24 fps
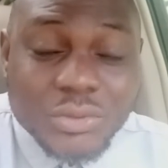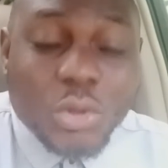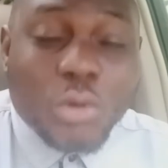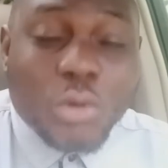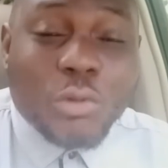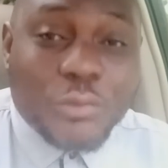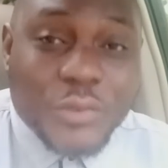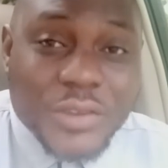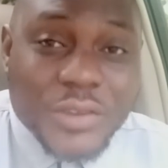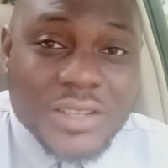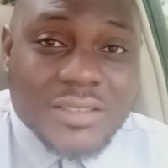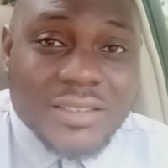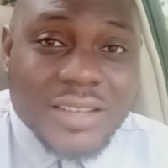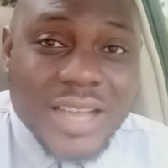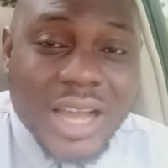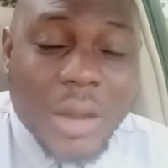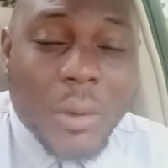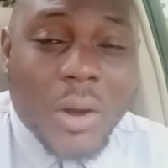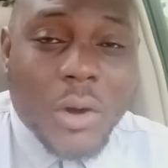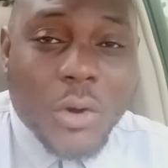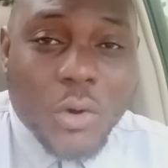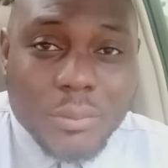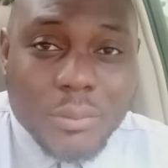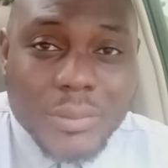to fix
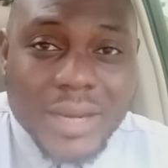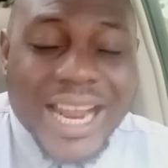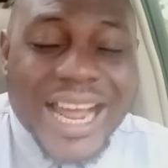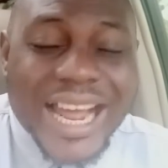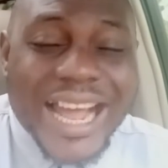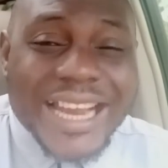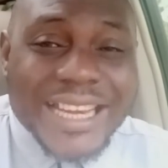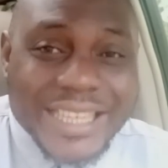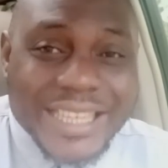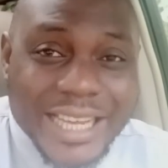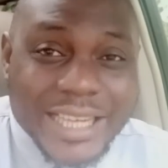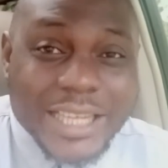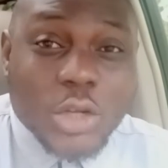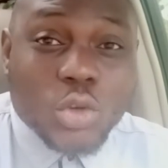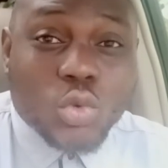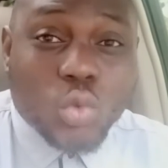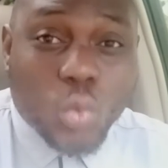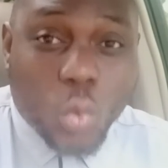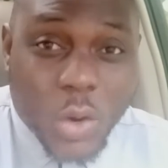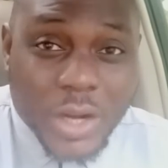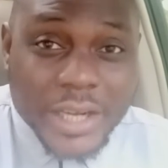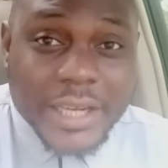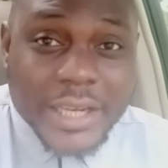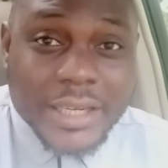our homeland and get it
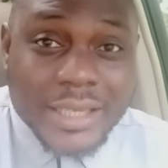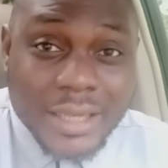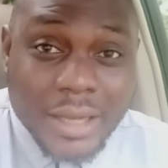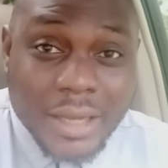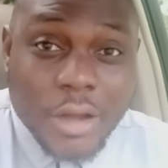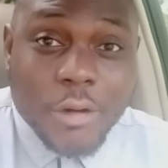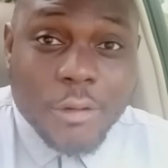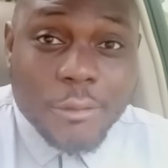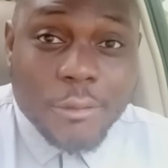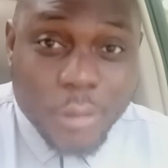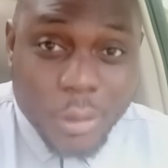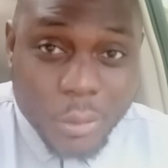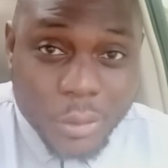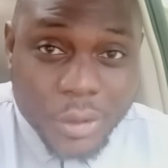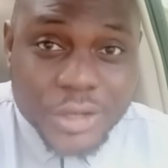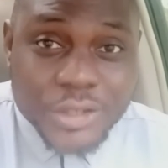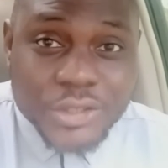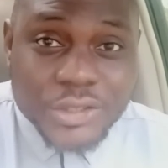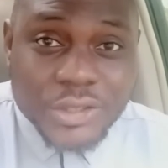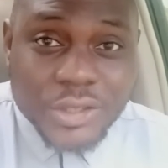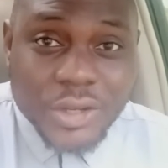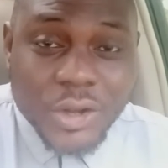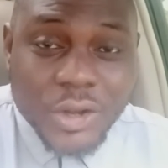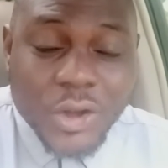working for
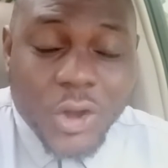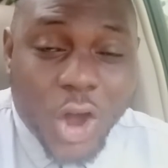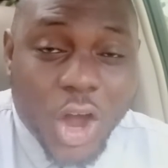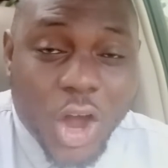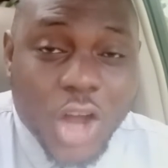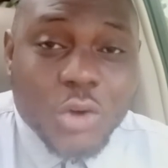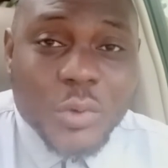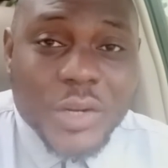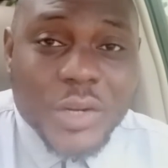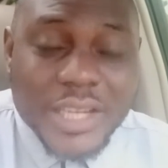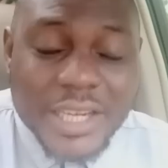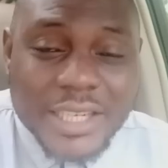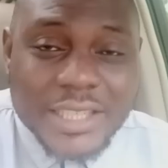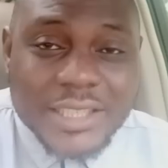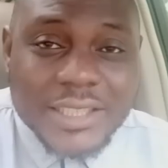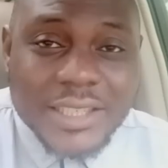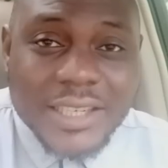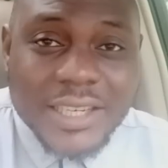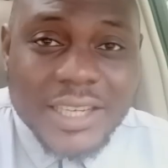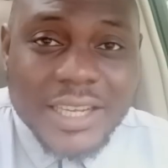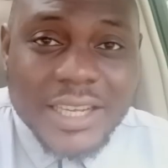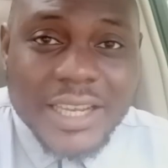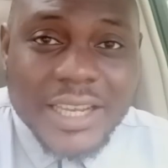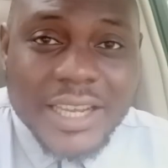us. All we need
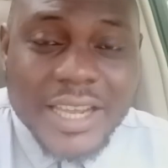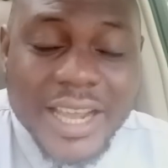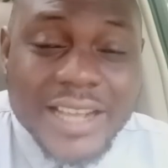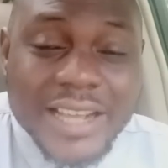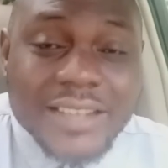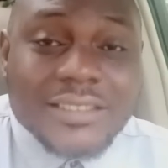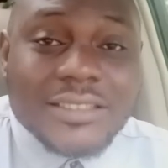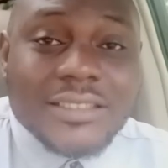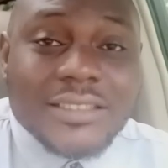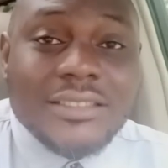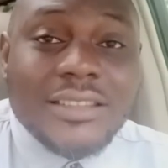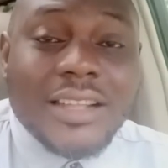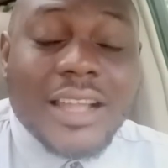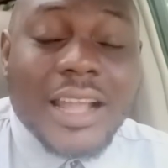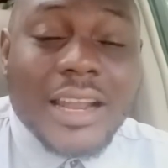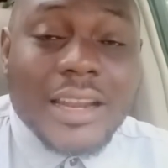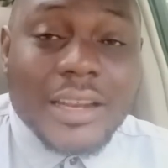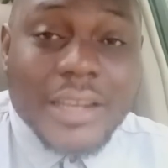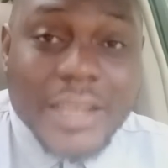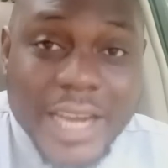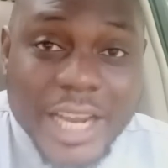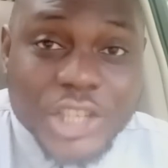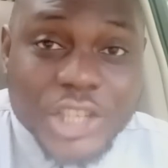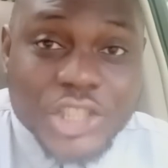is a
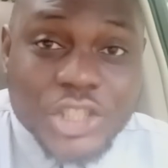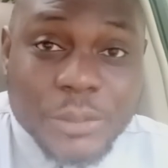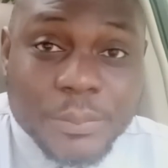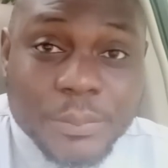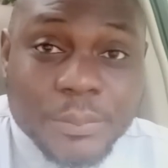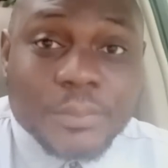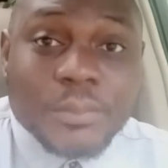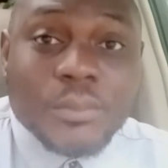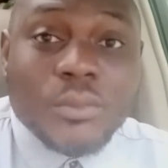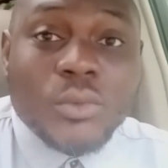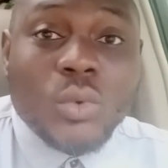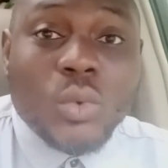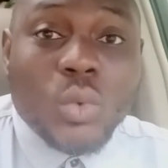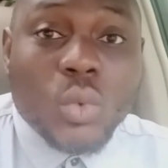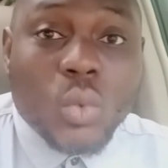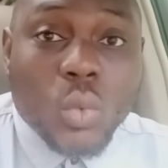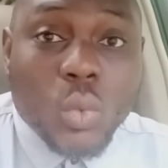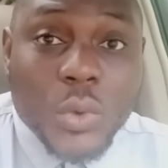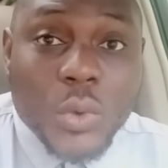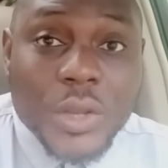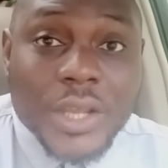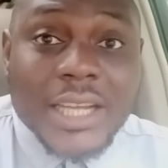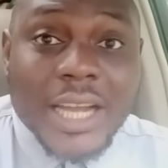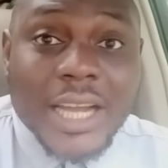leadership
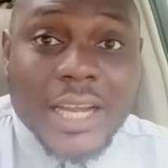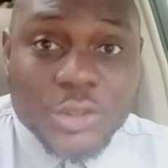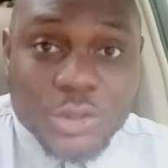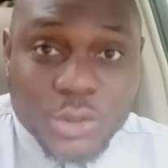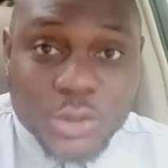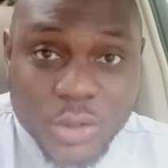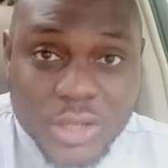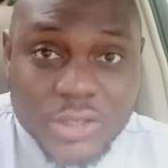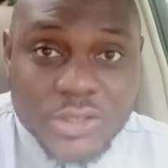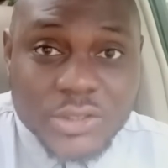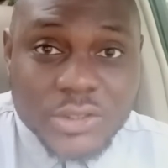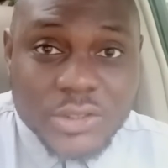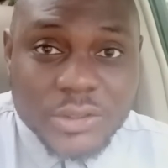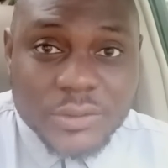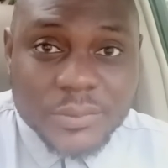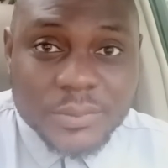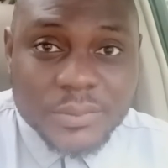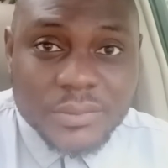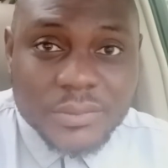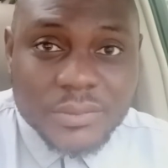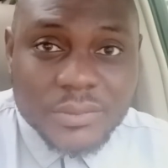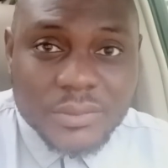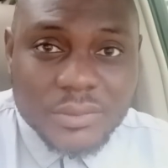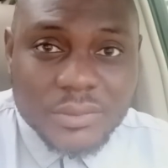we can trust.
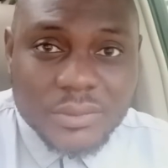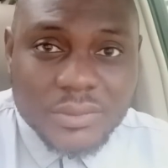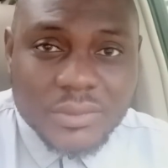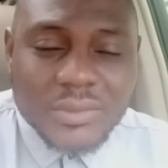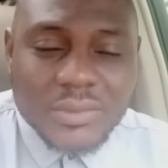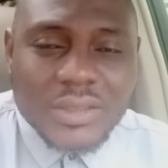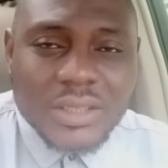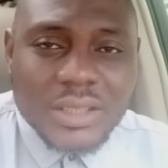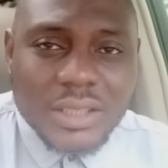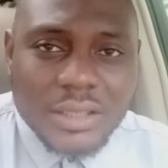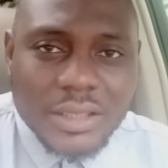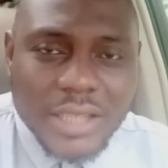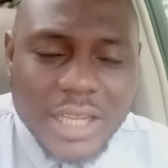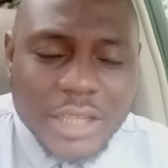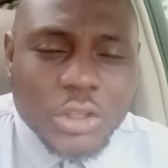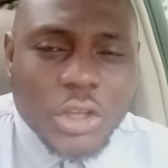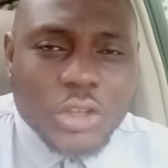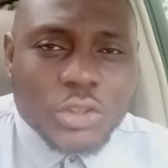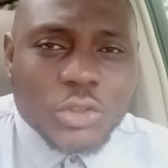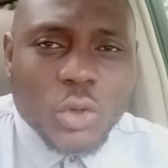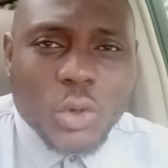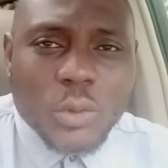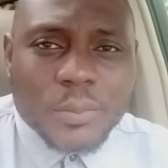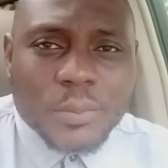Let
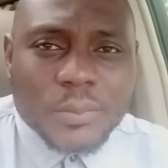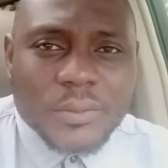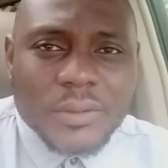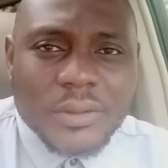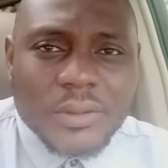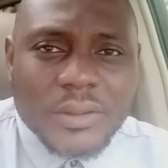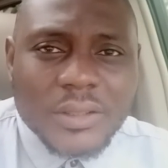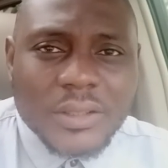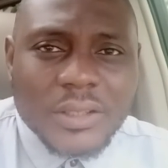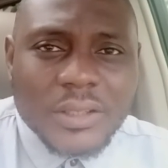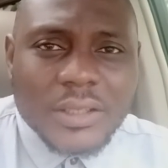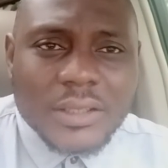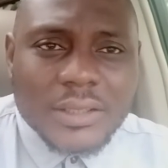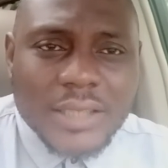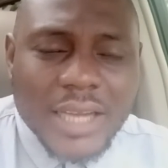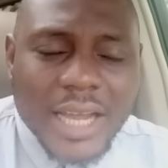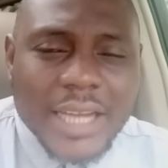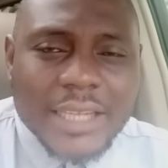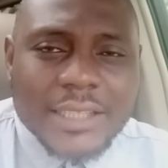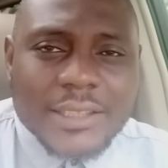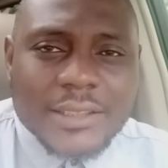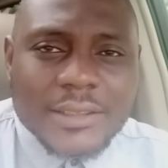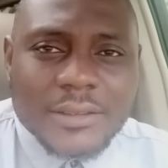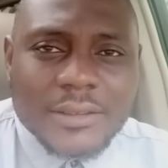us hope
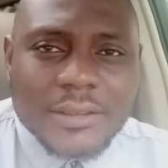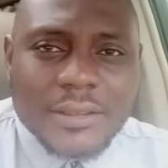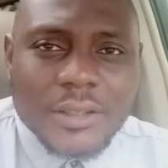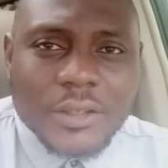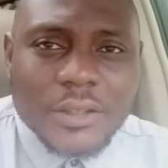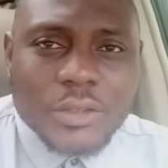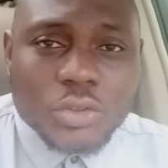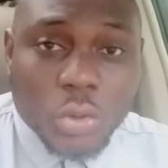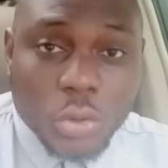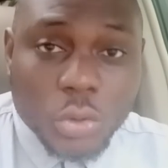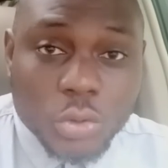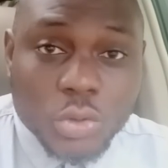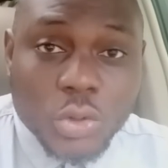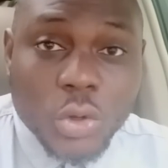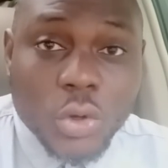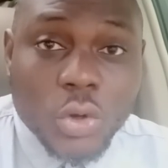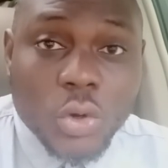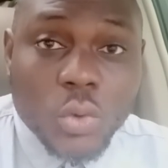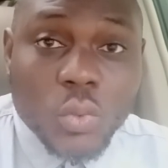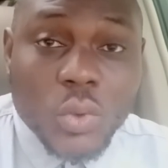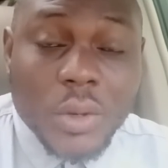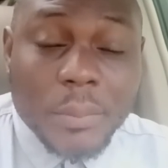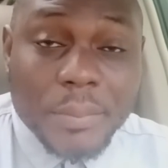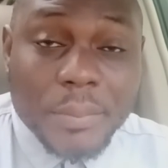that
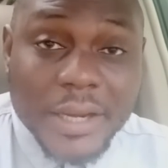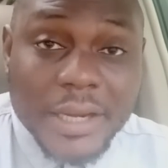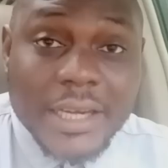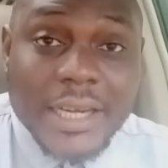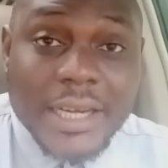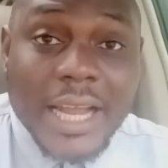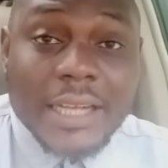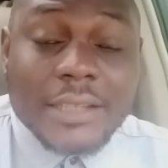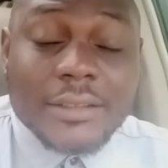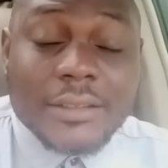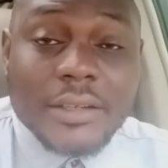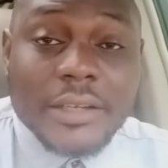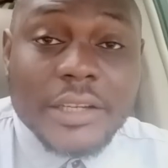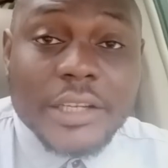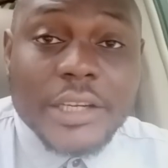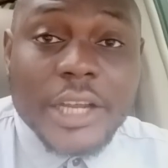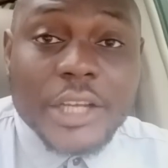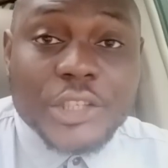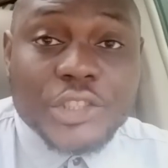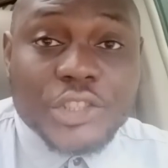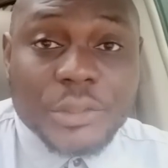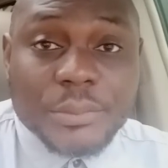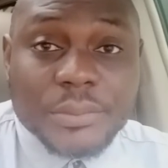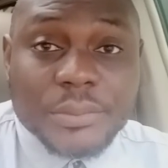Soludo will be that
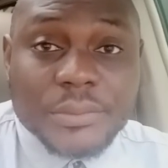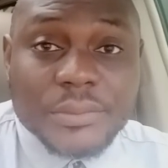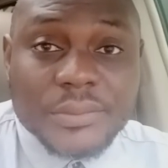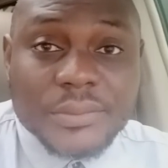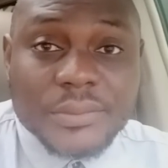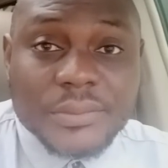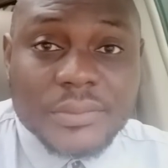leadership